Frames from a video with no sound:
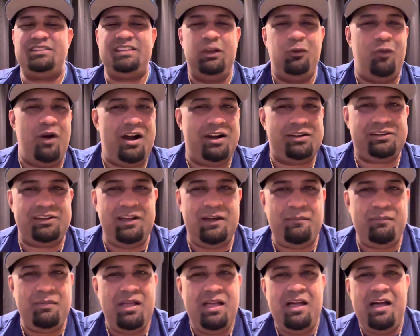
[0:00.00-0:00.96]
he walked
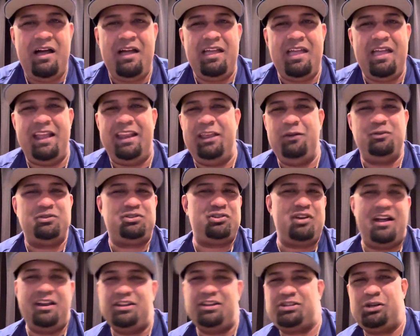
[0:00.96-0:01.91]
up and he was
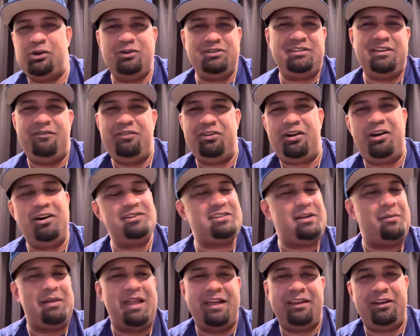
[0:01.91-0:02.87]
trying to show us different cars,
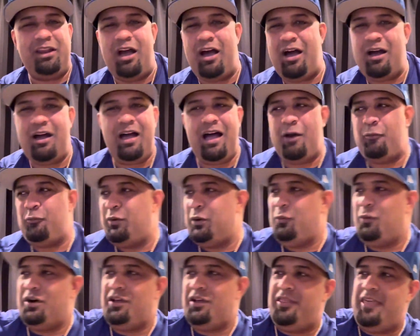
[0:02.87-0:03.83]
I'm like, nah, we
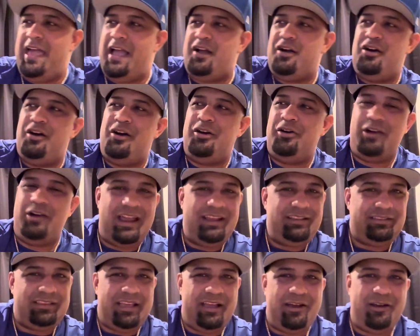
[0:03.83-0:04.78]
want that car
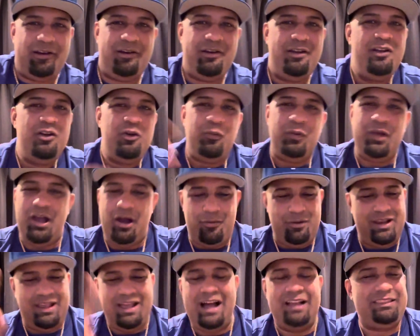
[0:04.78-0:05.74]
right there. We
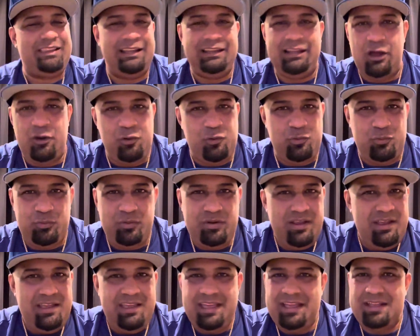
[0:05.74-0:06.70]
already got the loan.
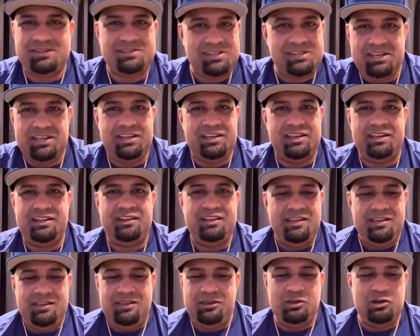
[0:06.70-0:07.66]
It's good.
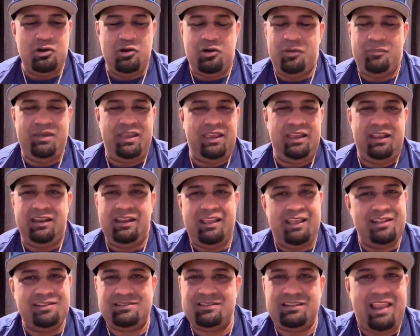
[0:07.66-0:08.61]
You know what I mean?
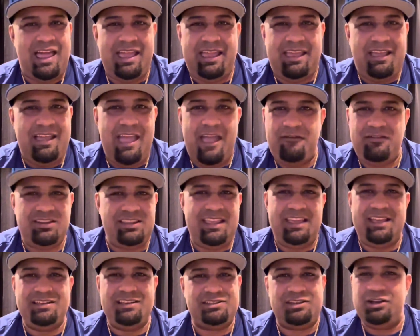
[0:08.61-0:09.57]
It's like
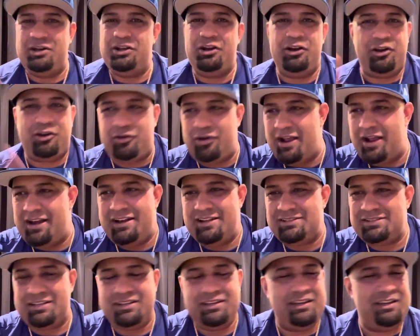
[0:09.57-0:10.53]
everything is good. Her credit
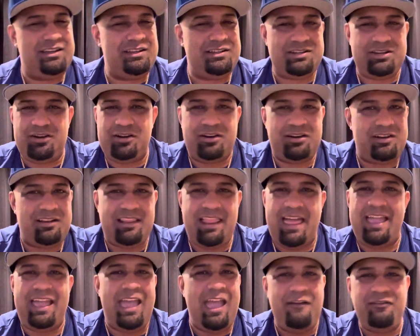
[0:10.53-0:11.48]
is good. Her,
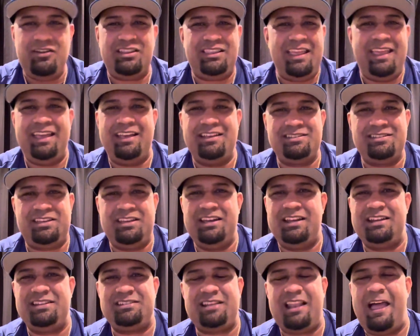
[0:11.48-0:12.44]
like, everything is
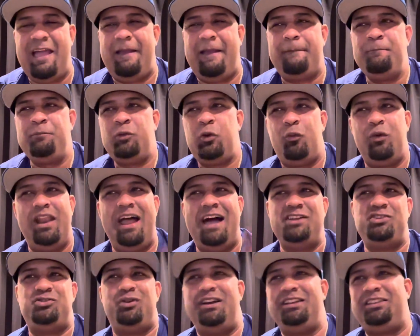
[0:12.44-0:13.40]
good. It's like when I
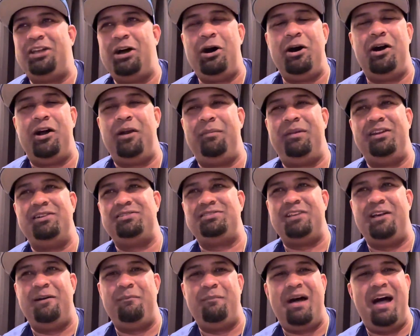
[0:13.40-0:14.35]
joined the army or
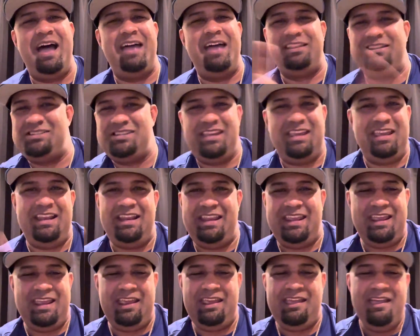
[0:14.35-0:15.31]
something, I had a
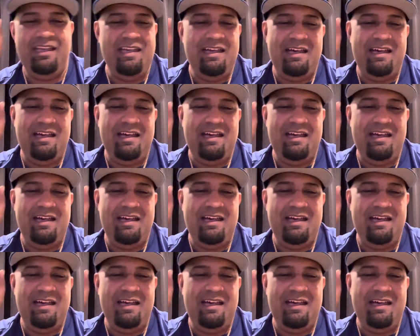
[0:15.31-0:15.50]
GED.